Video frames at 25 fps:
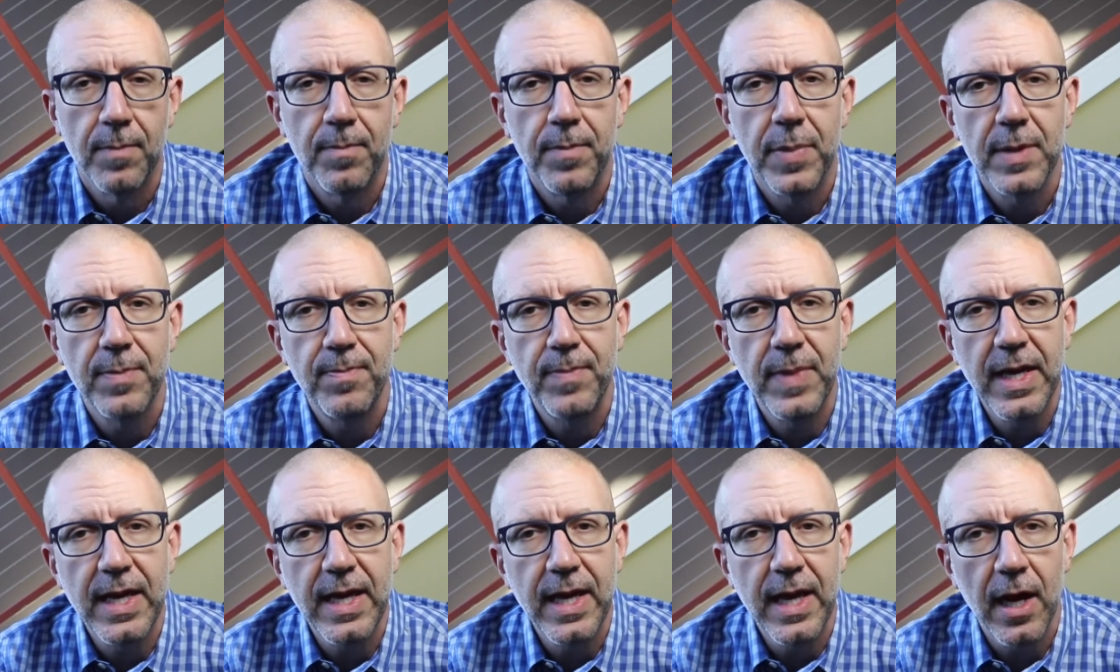
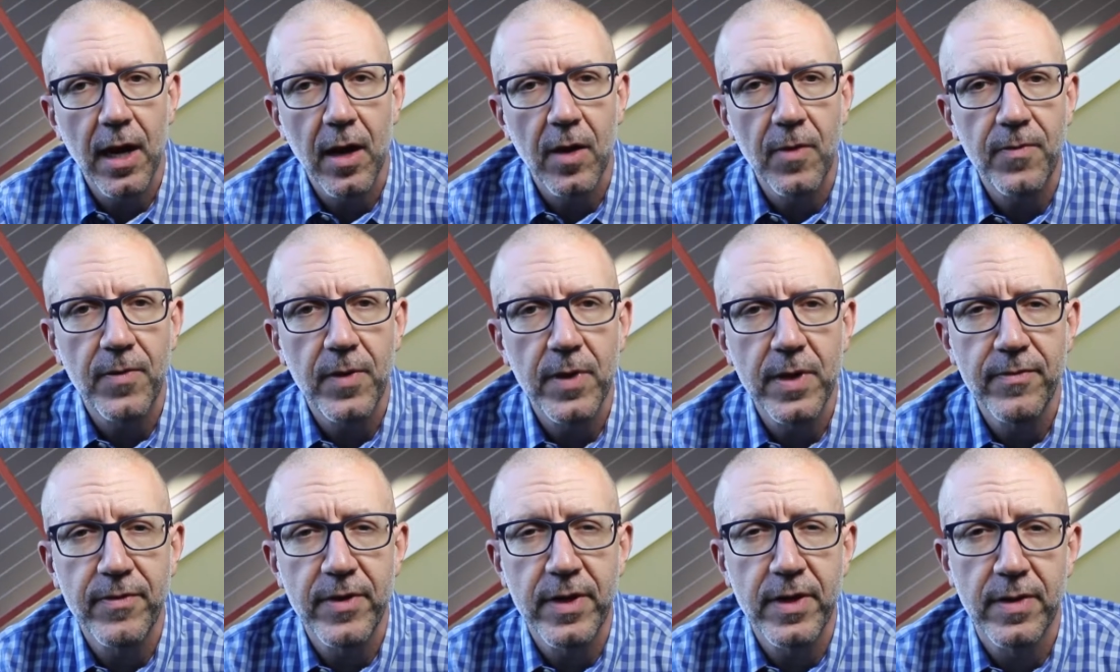But be
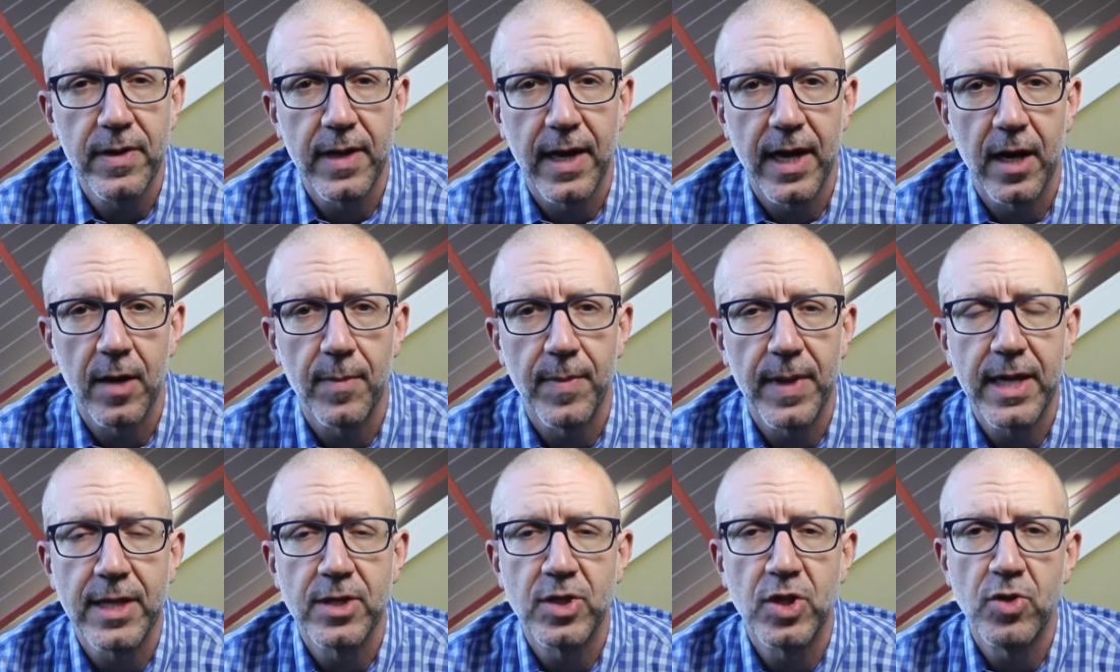careful if you're there
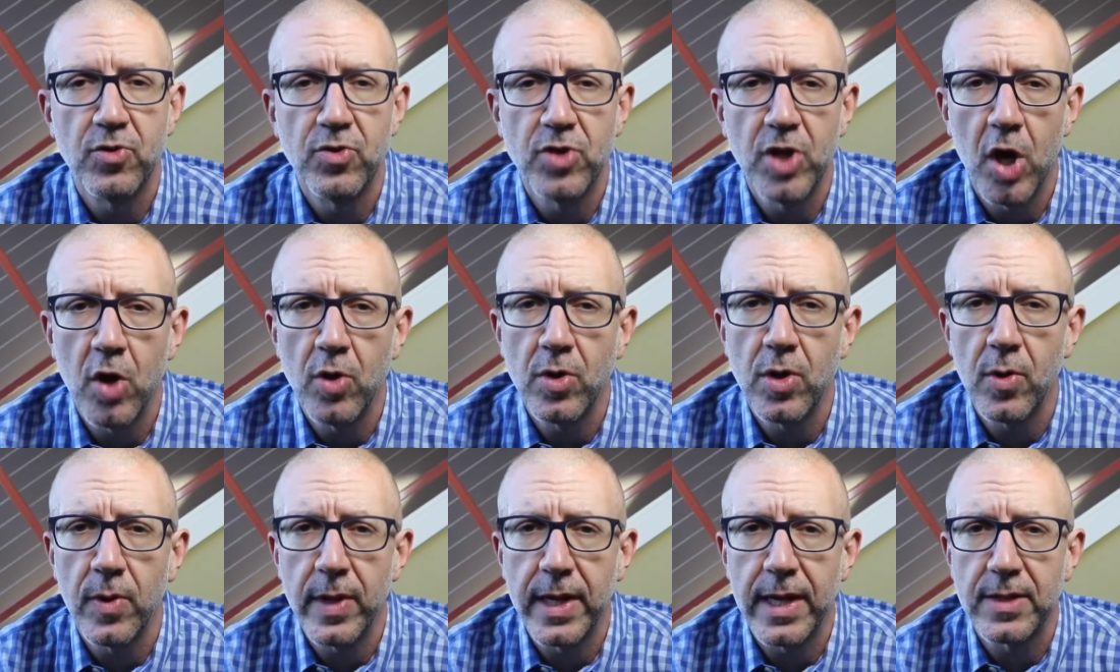because you
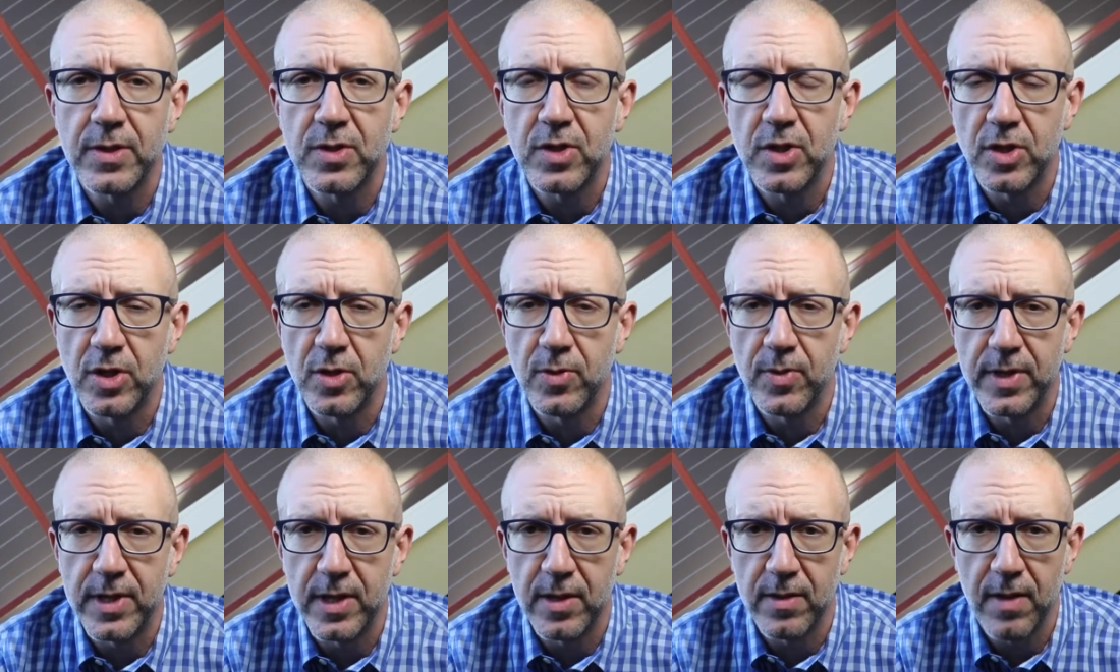don't know what else to
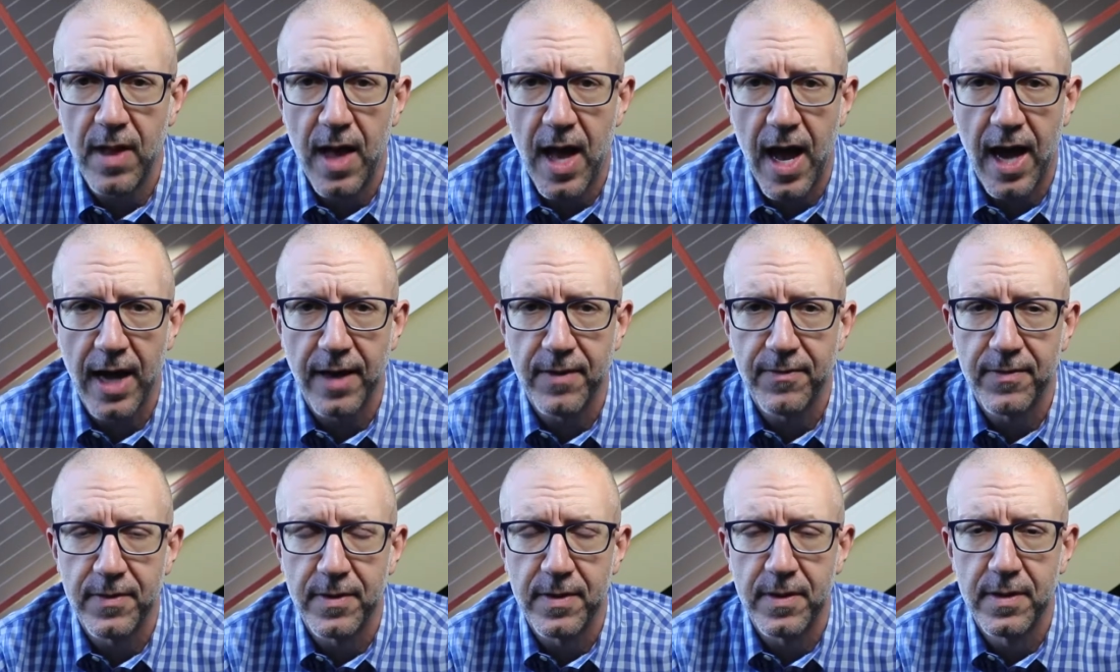do with your
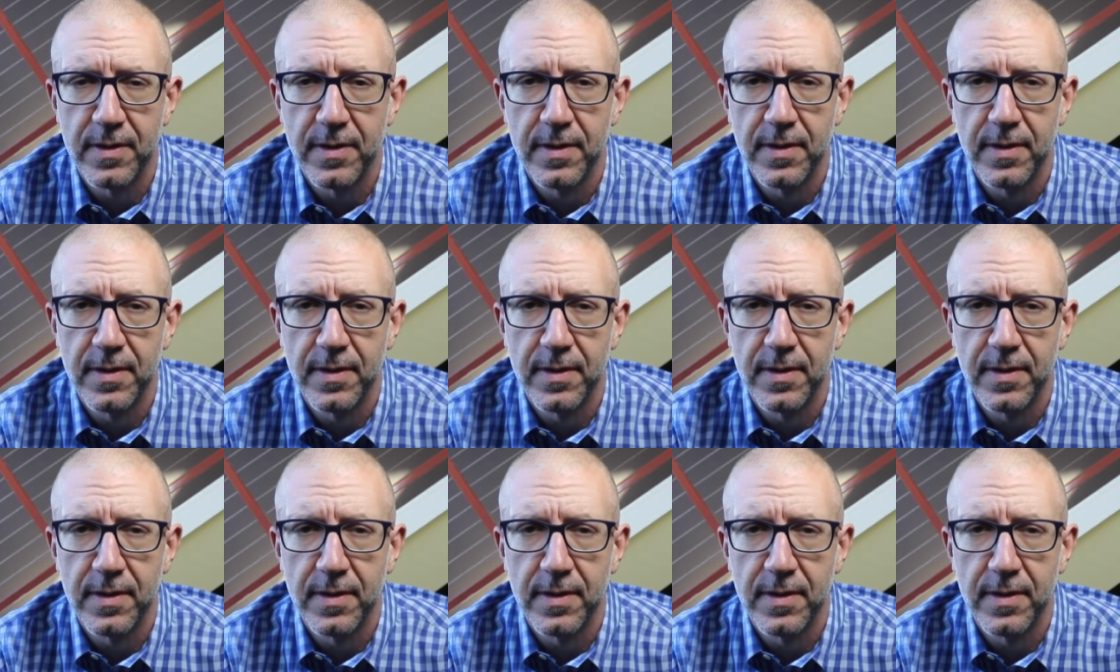life.